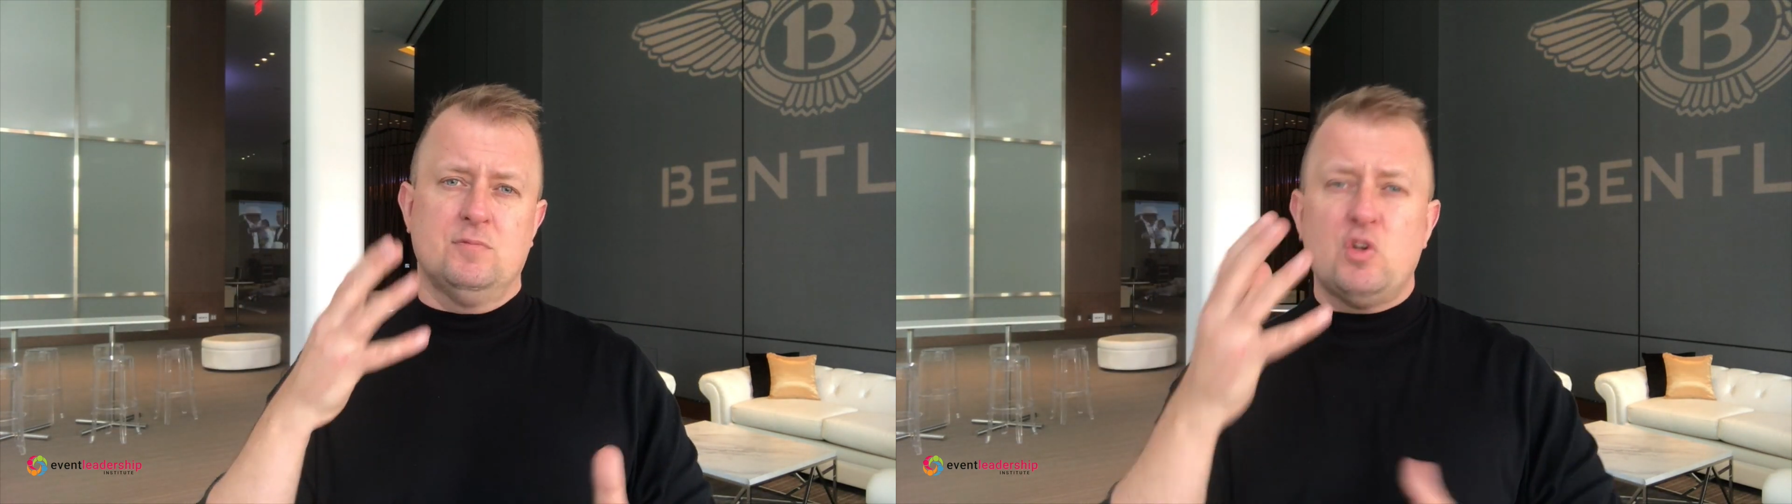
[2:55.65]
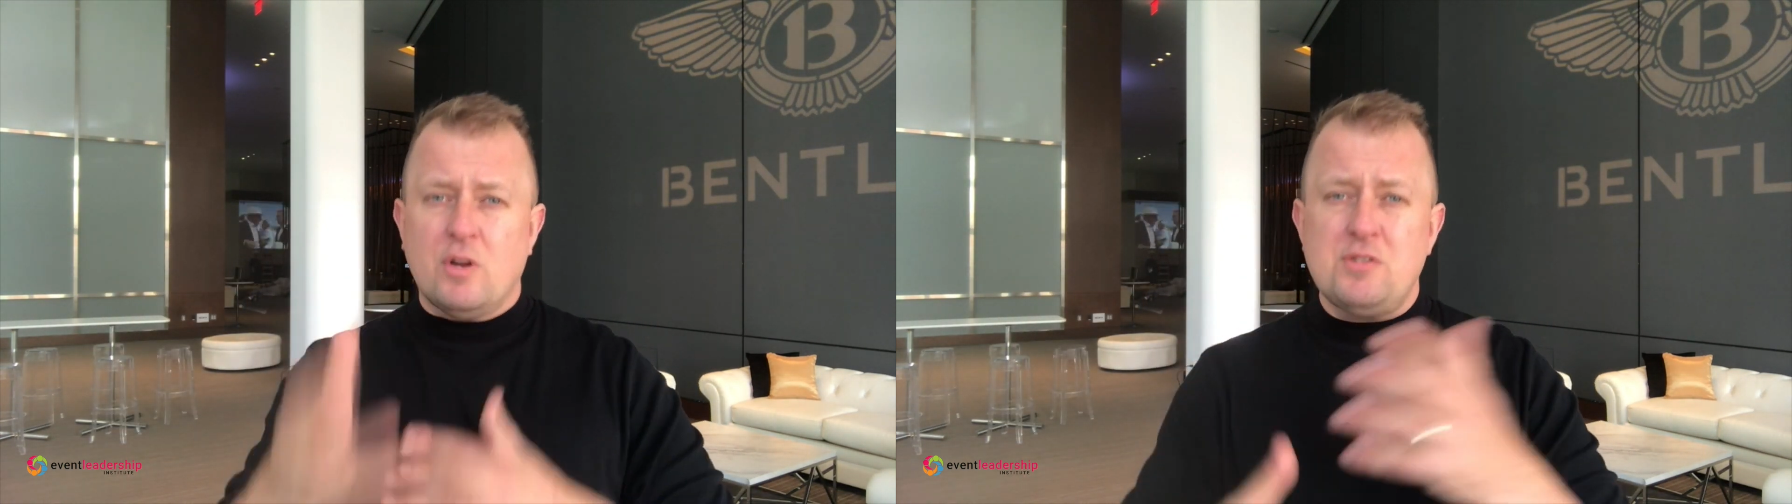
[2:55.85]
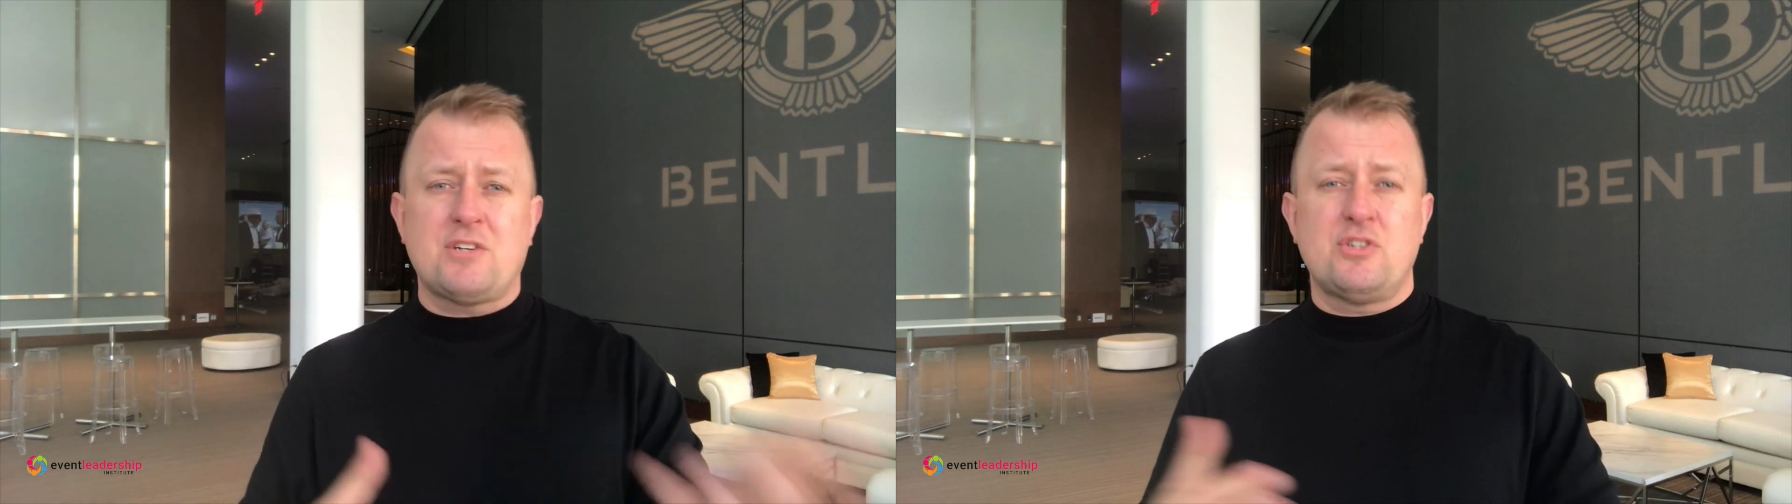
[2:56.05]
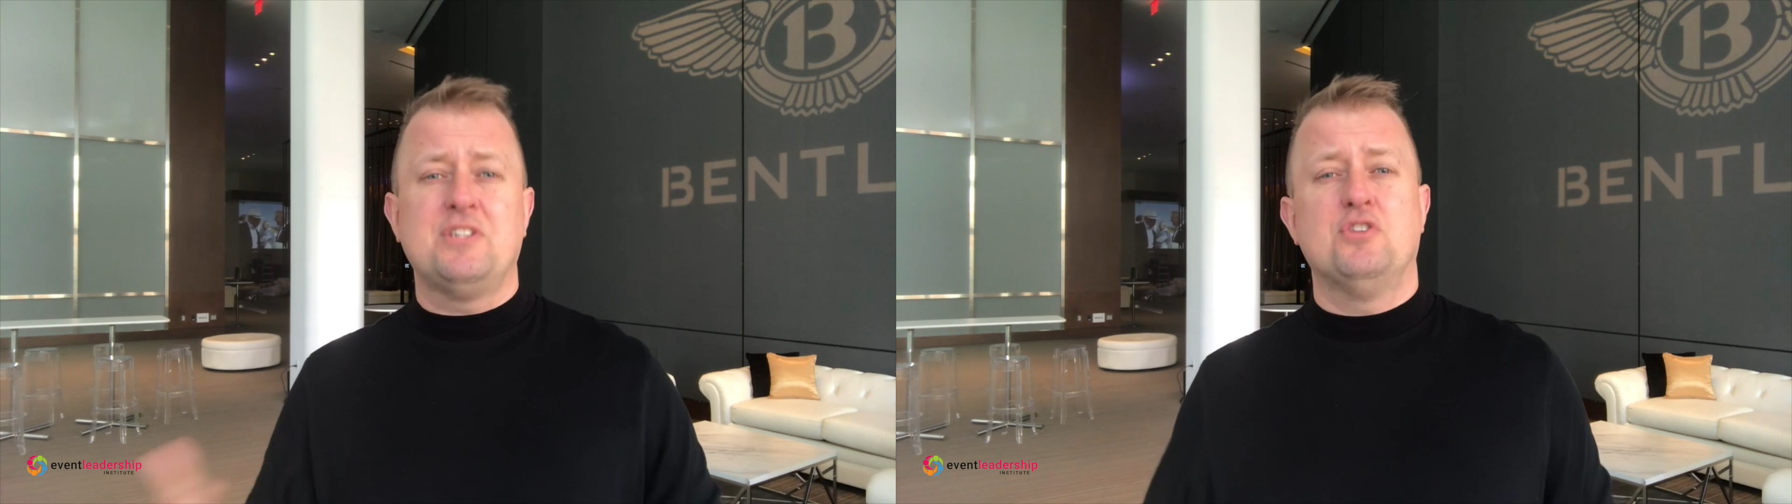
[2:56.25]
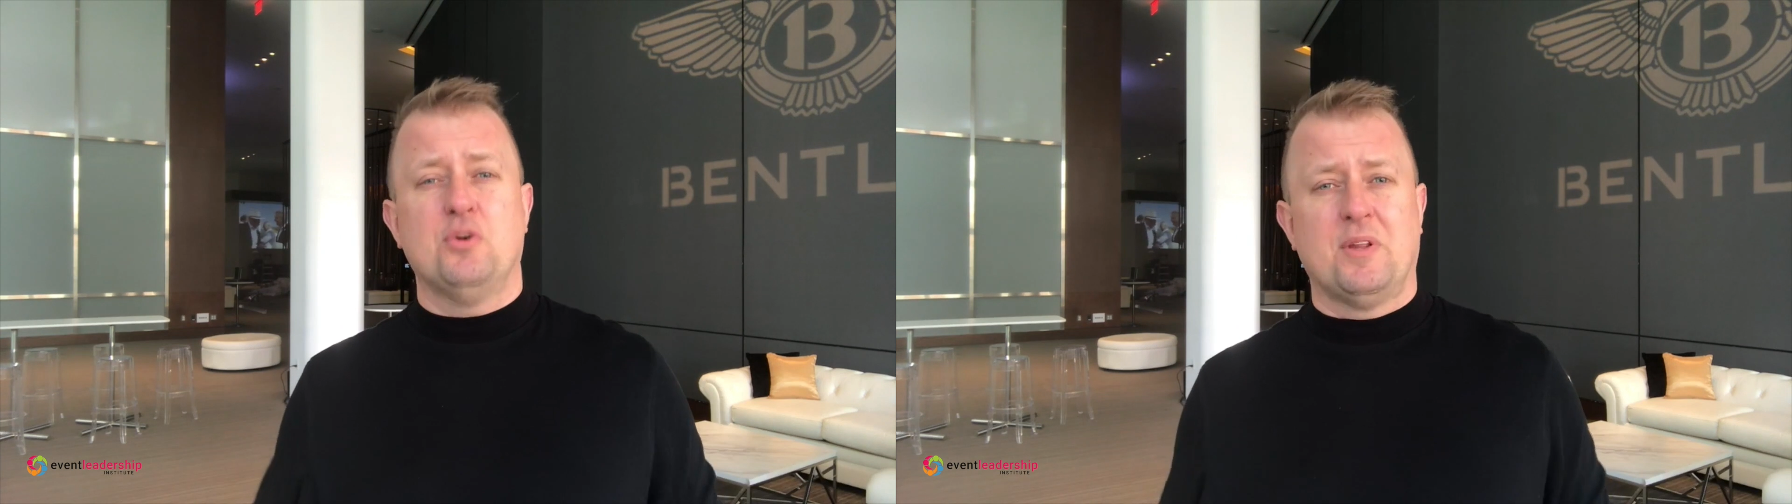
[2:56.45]
you're also
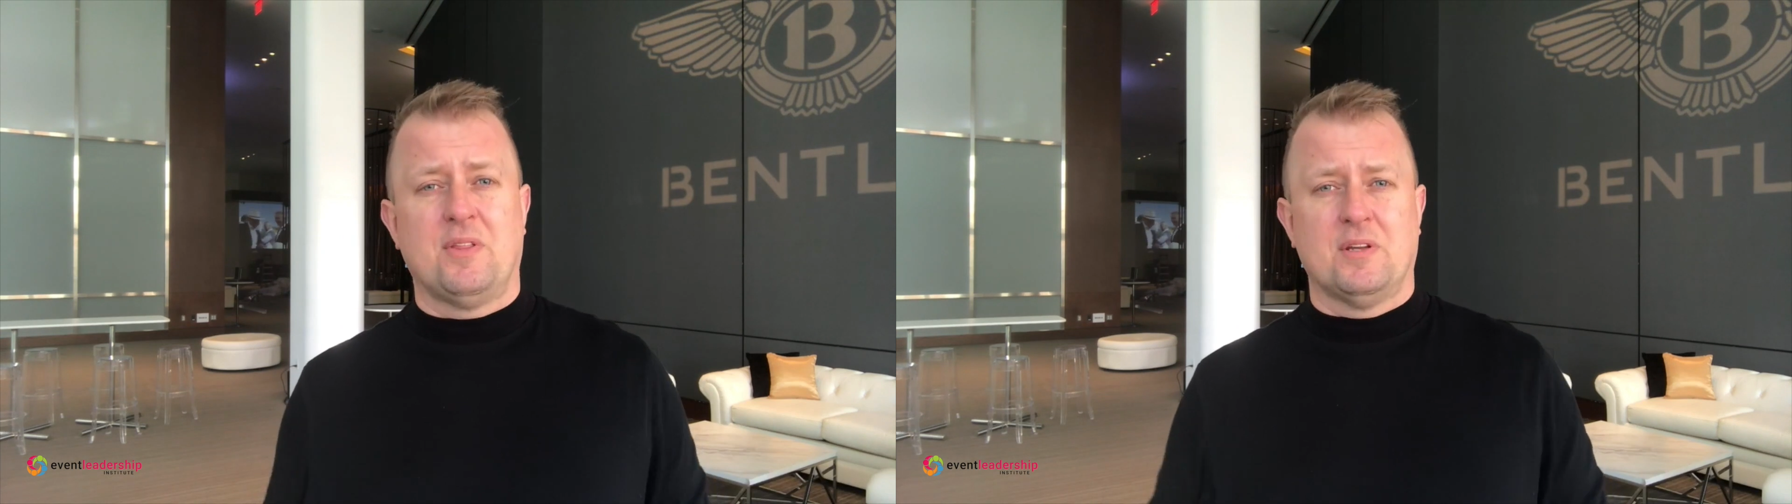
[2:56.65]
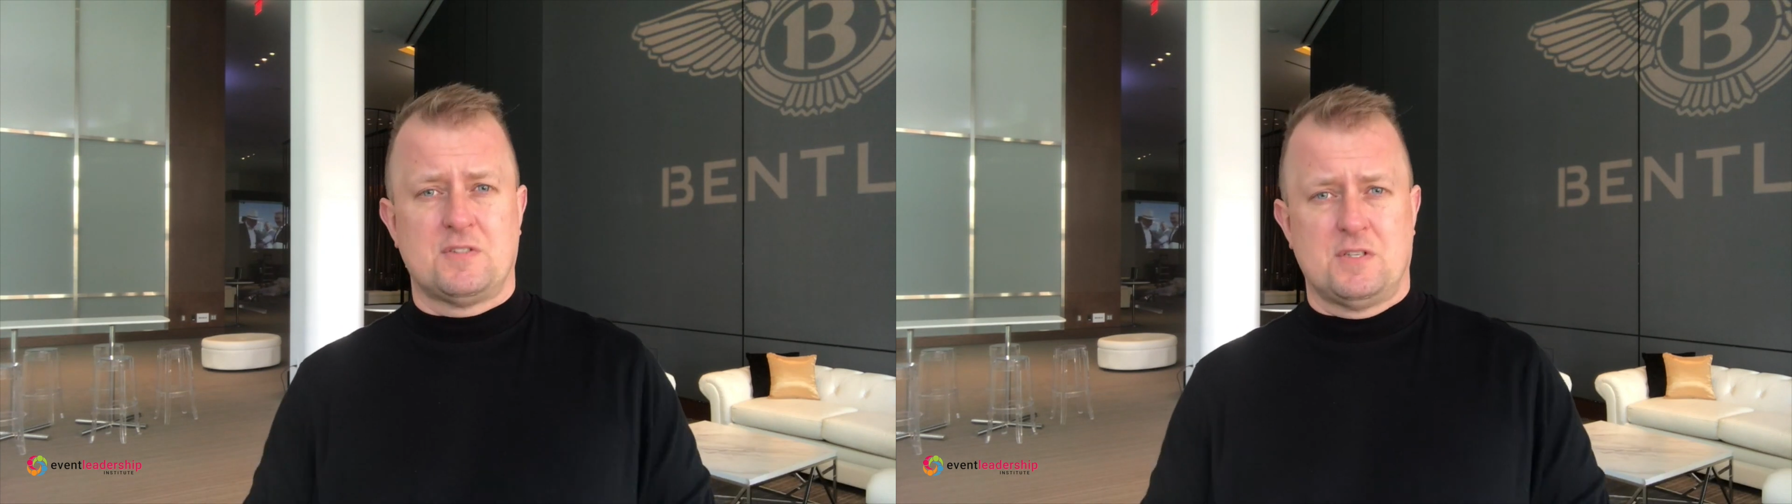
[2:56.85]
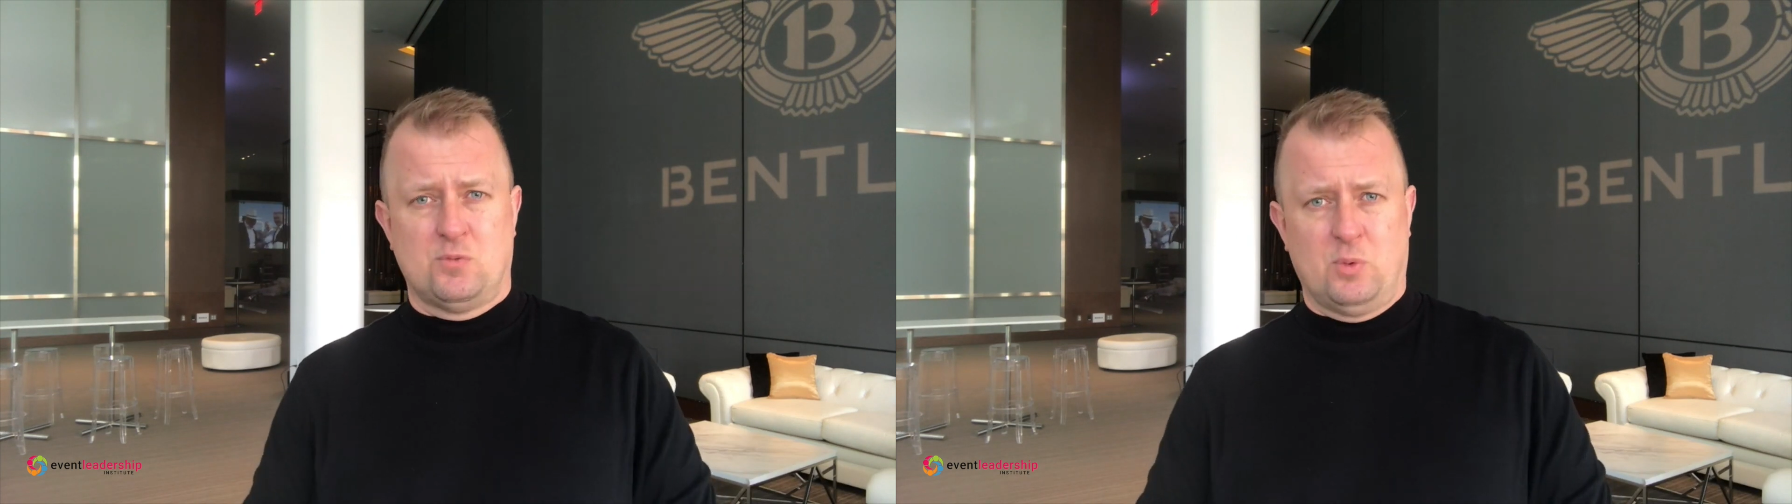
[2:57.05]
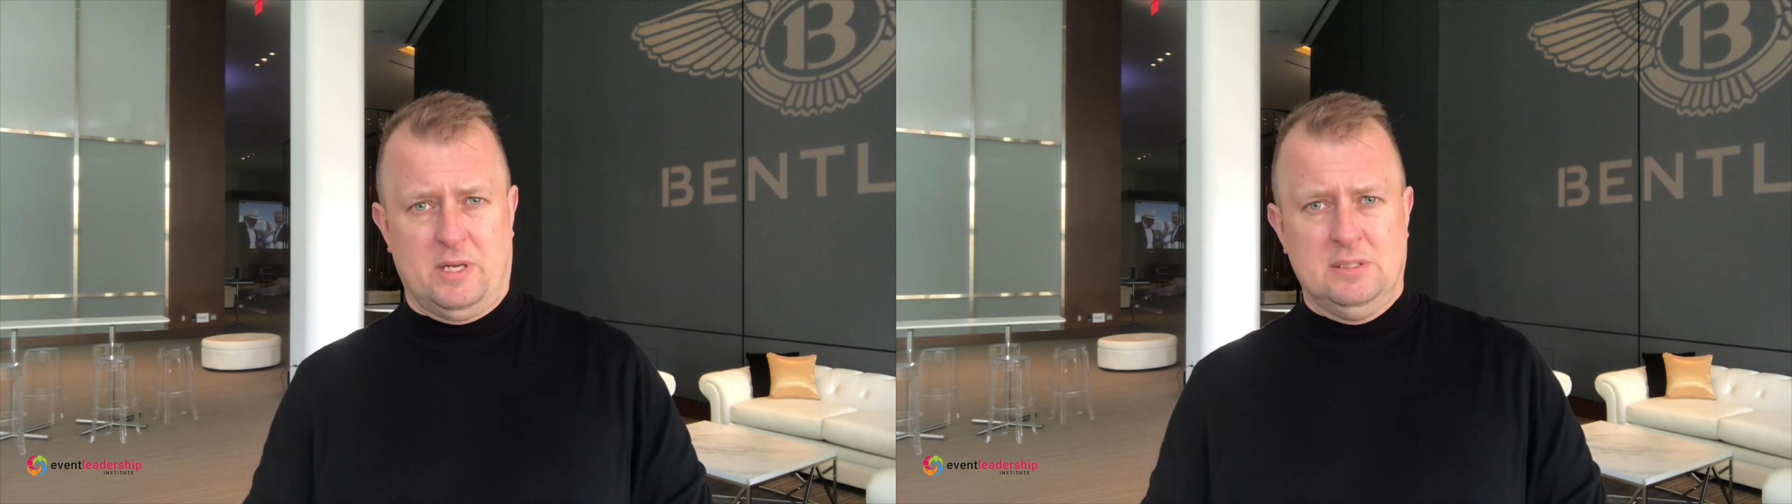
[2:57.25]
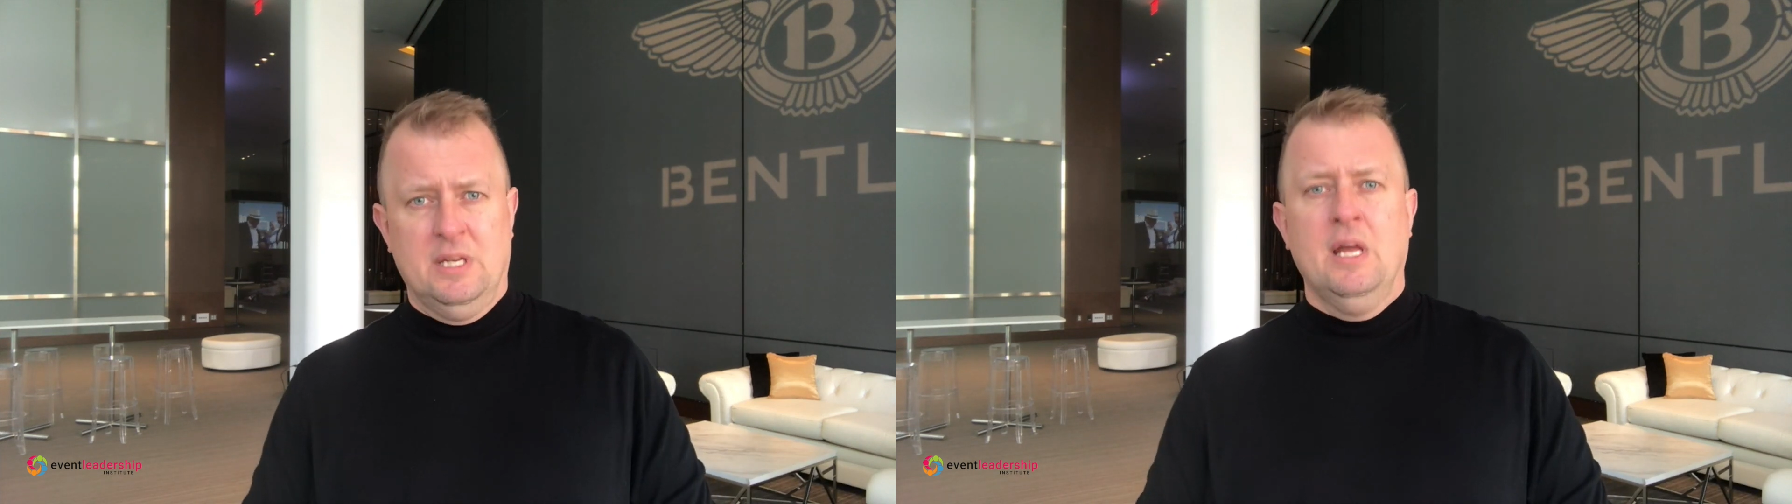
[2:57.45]
actually doing things as well.